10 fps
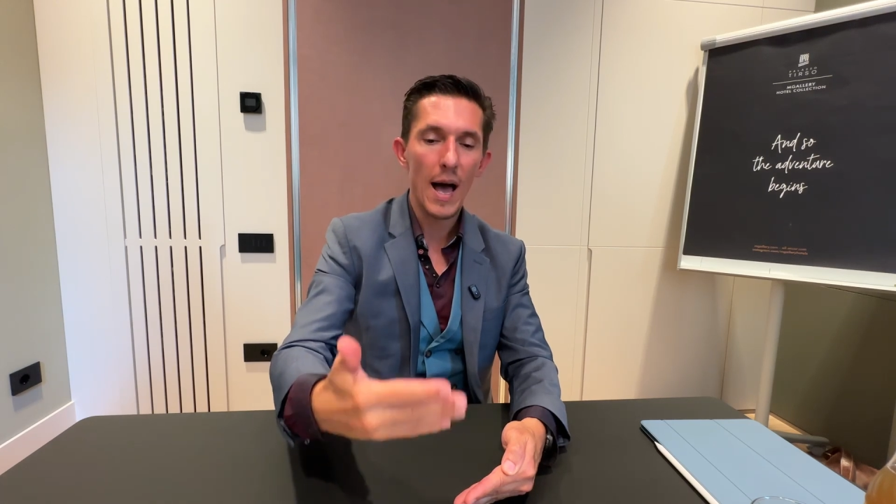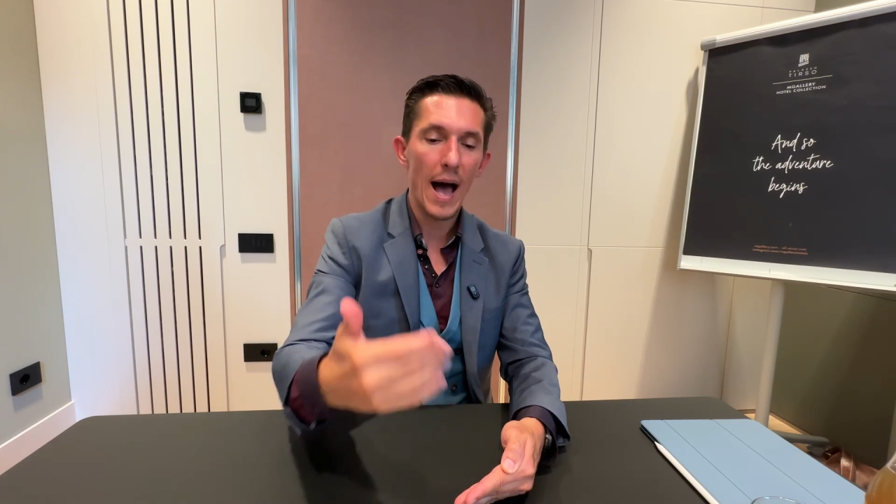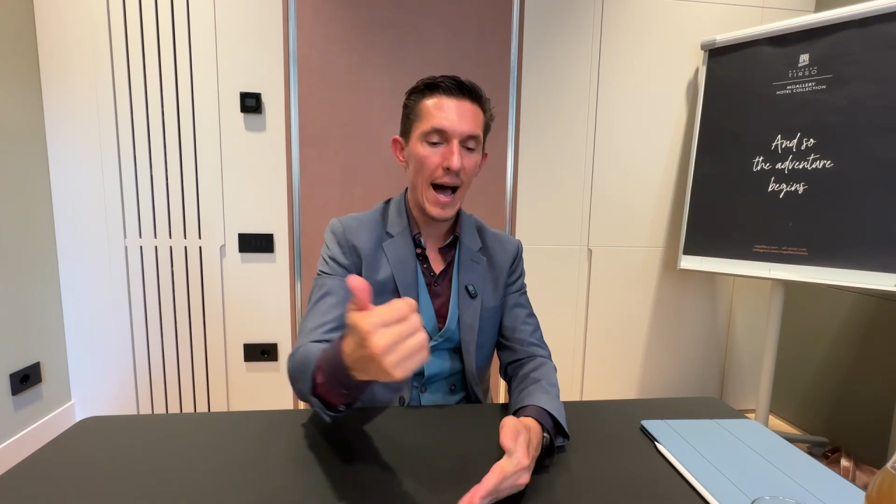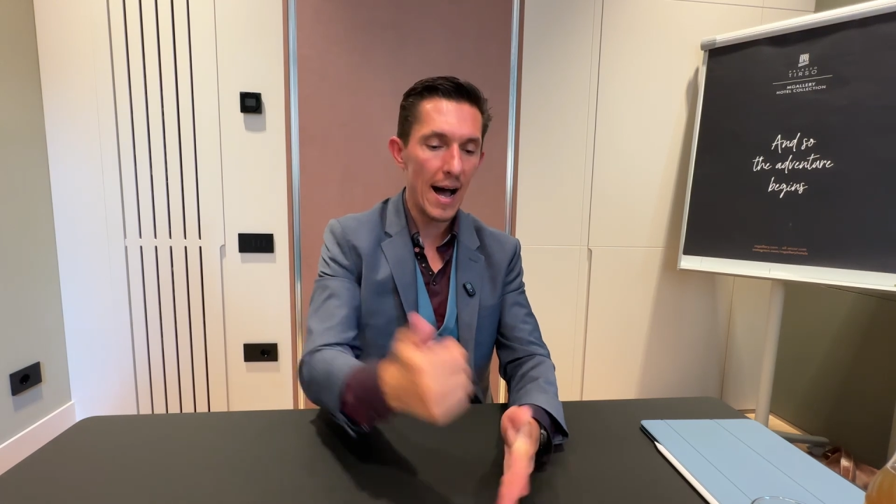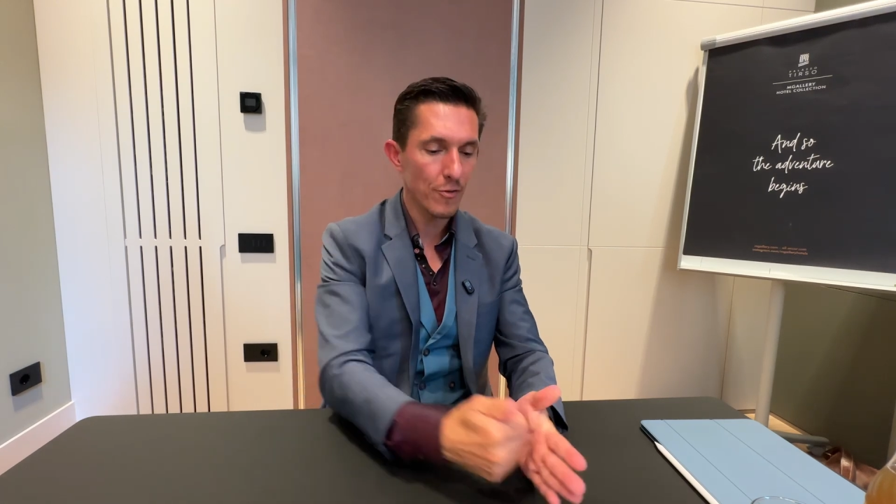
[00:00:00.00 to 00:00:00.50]

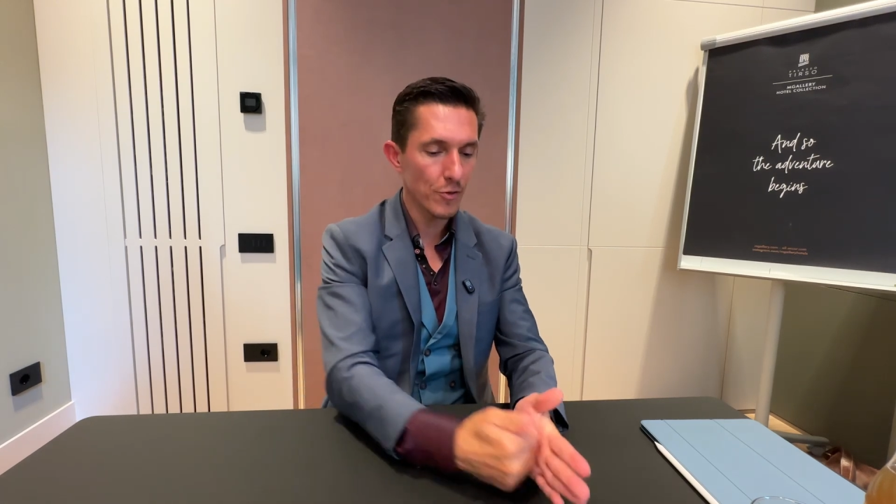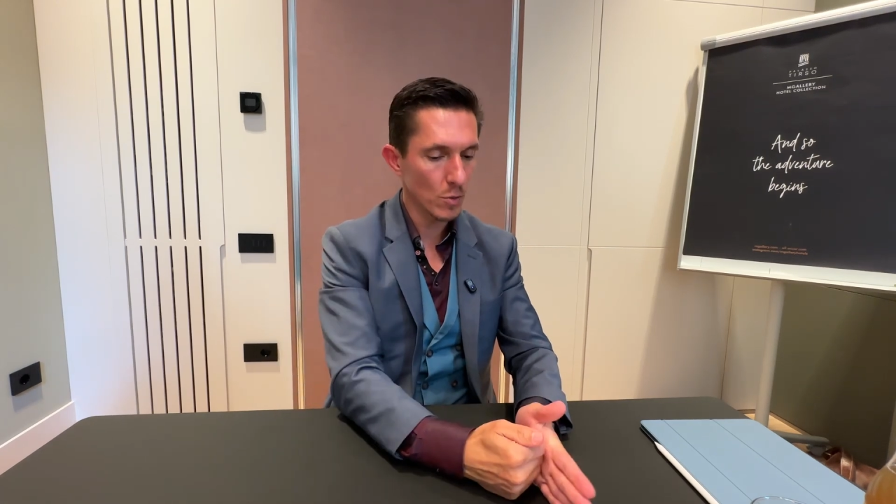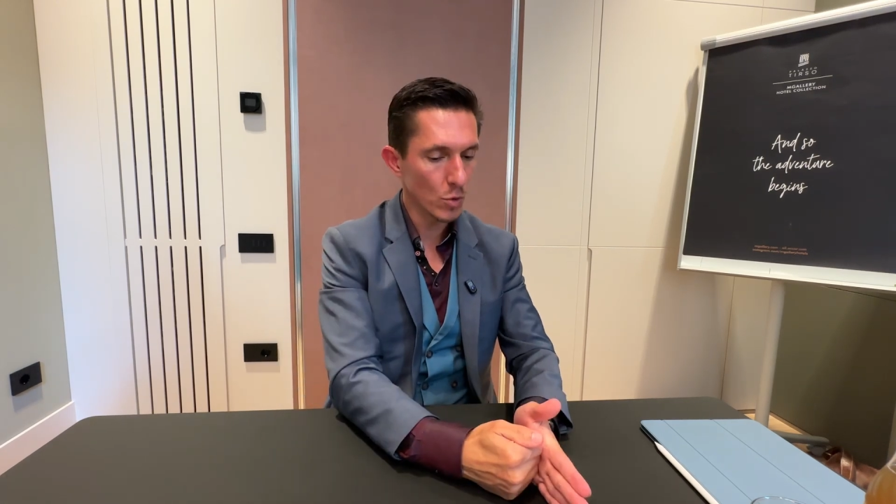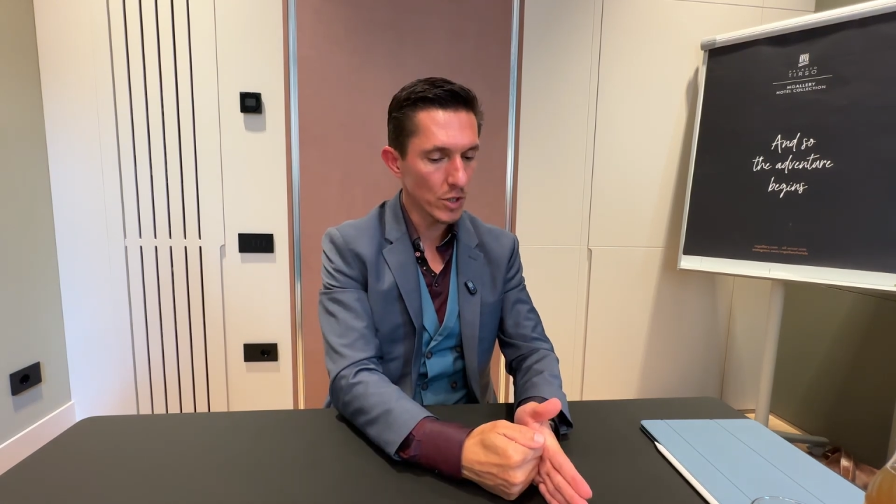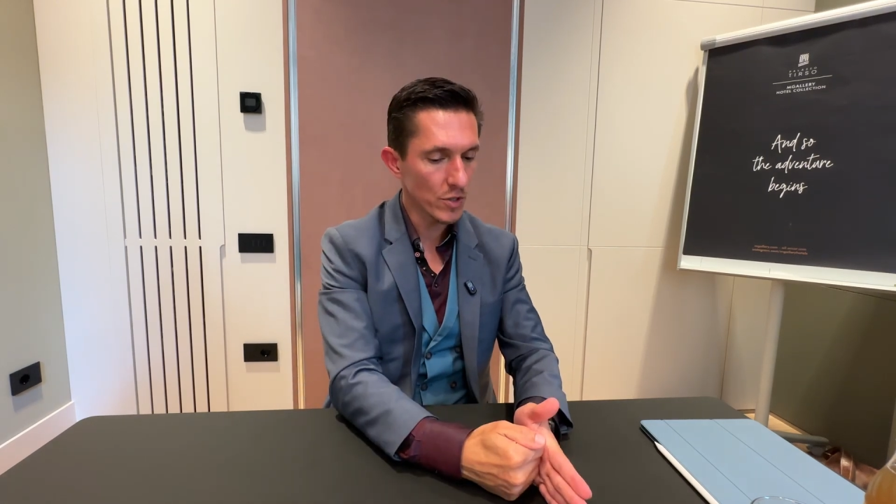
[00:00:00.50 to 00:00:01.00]

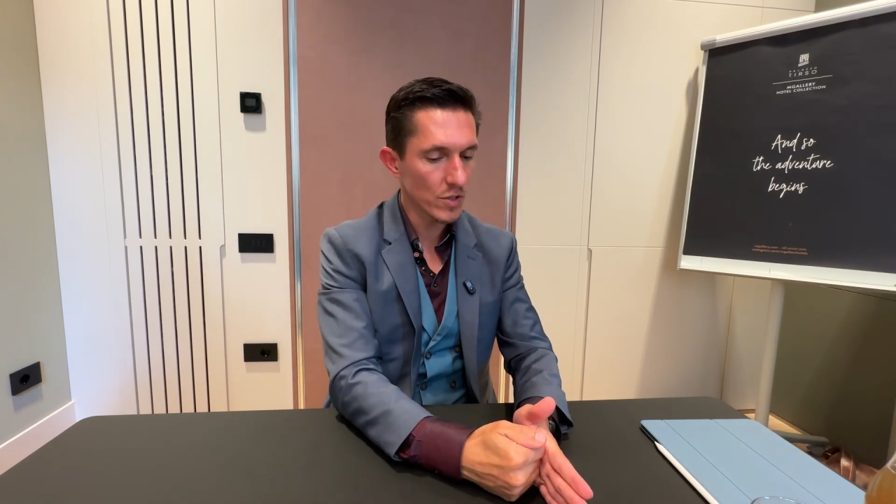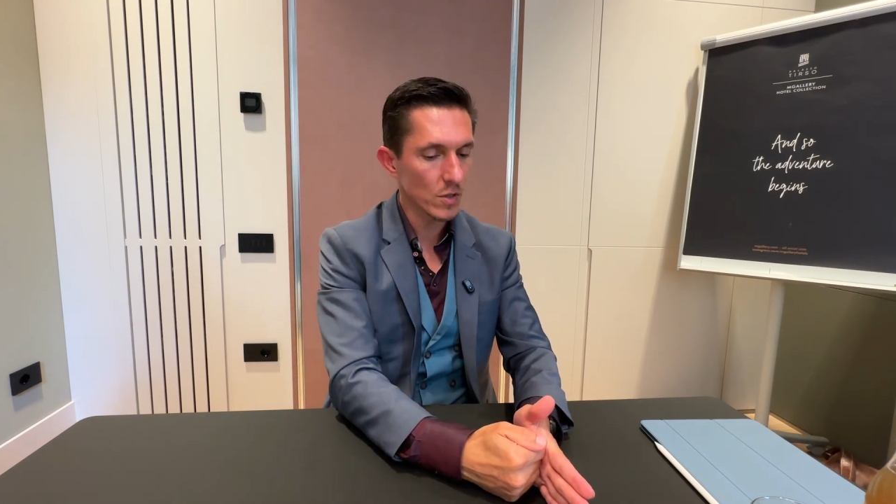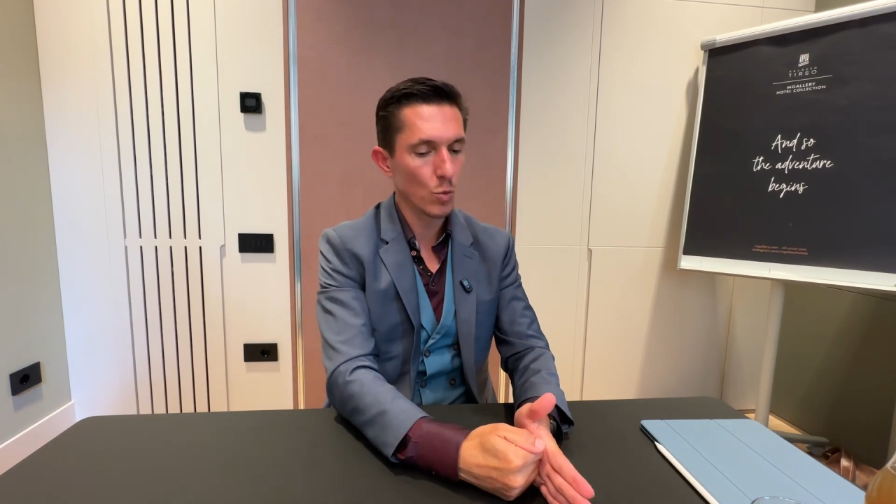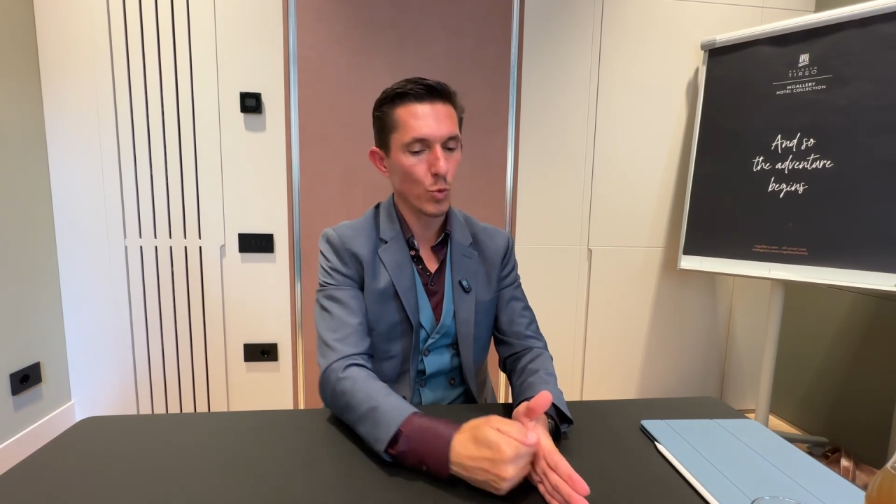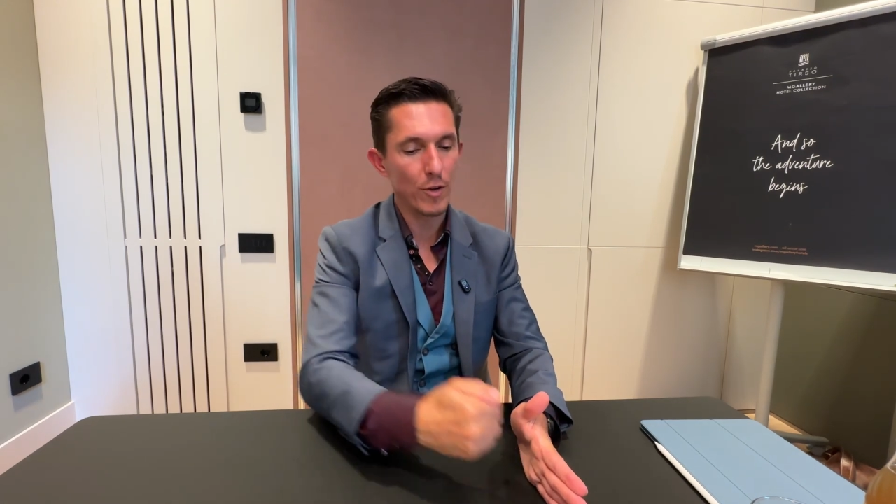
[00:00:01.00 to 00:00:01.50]
Afterwards,
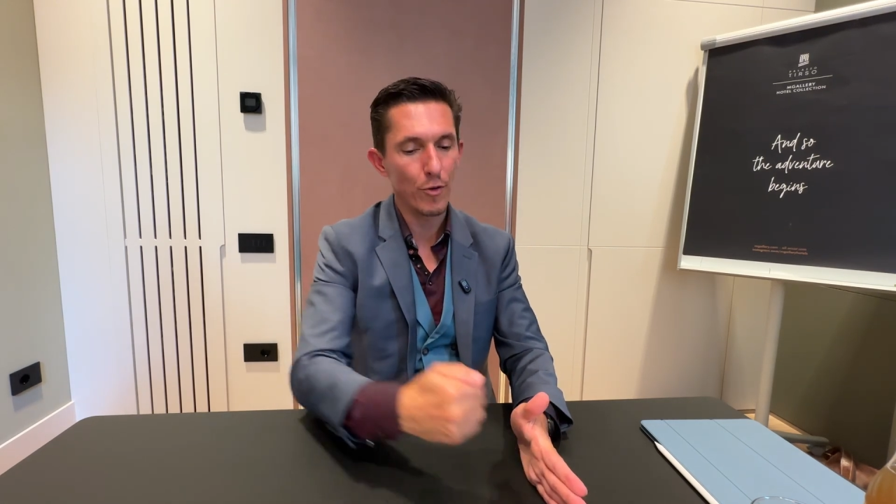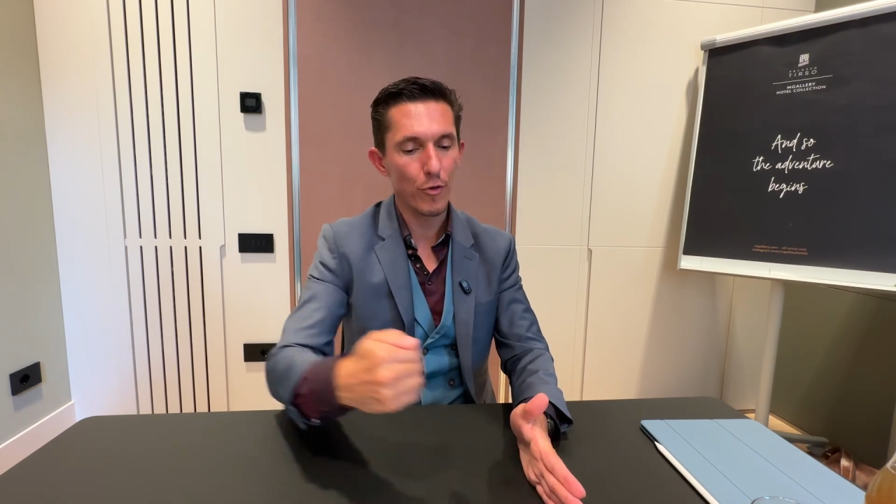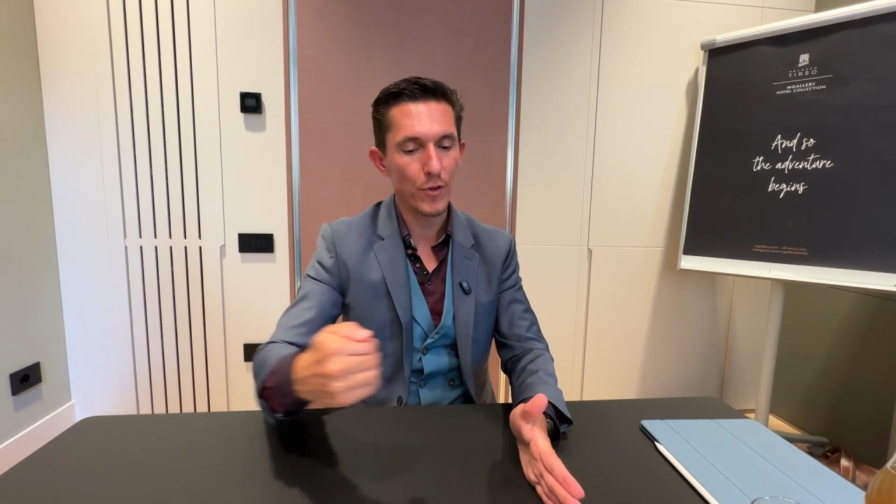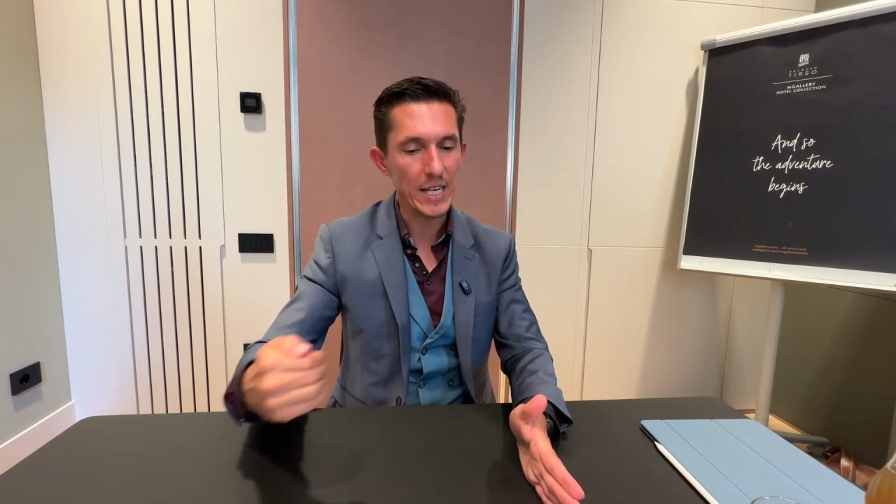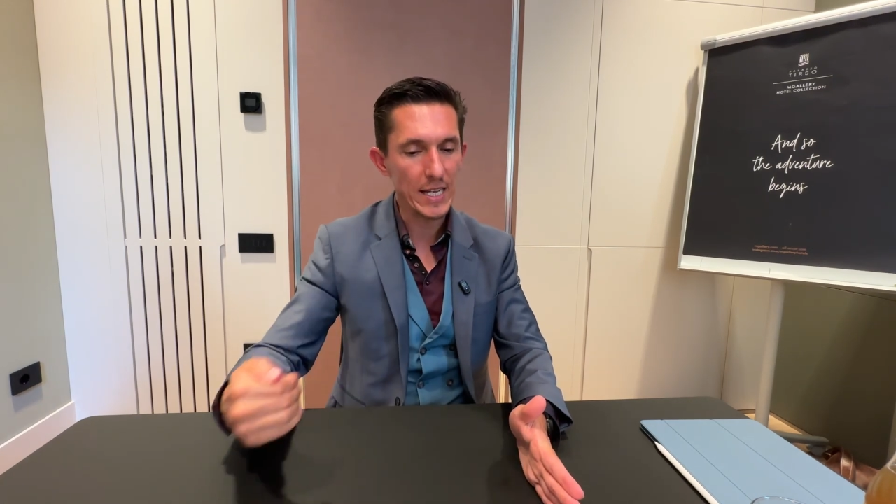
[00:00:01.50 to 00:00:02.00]
we
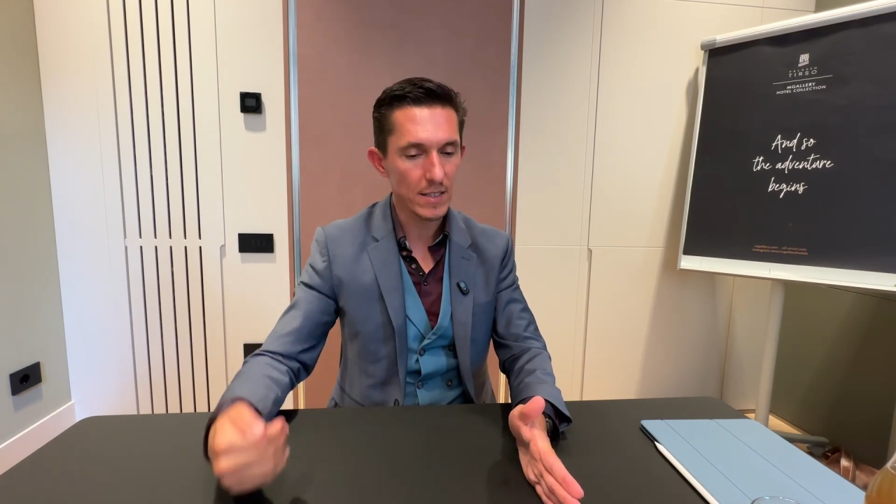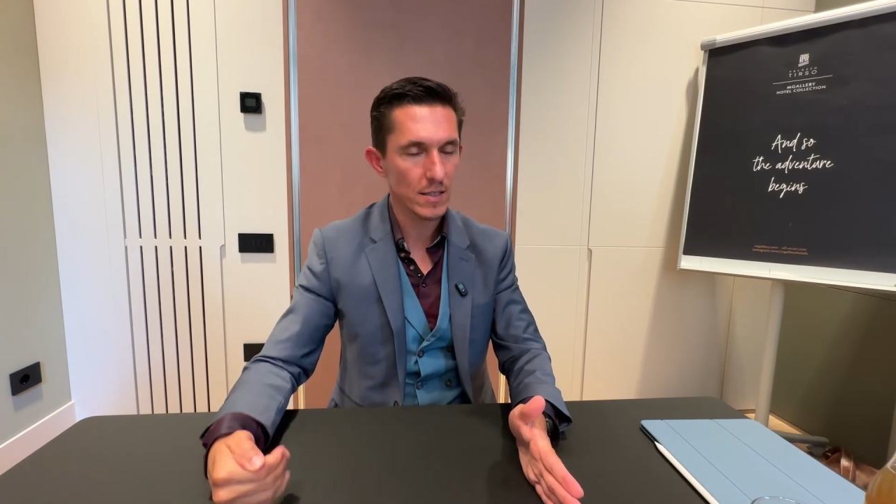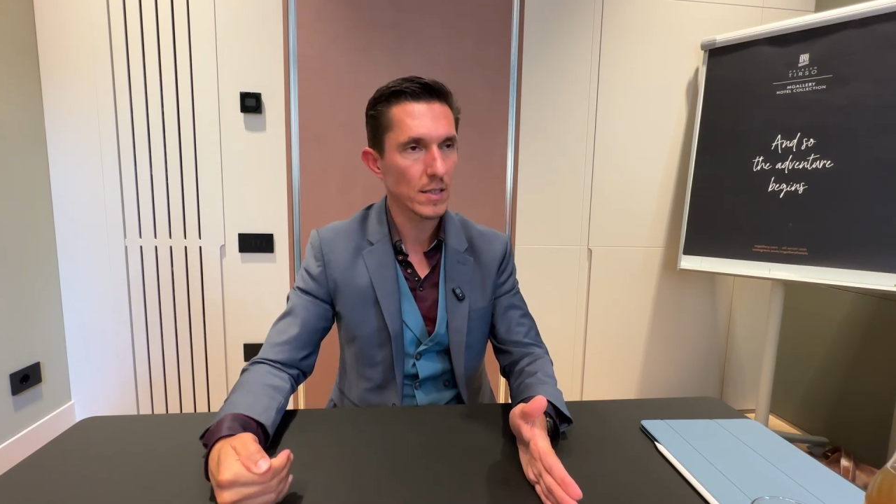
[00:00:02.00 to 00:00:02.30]
feed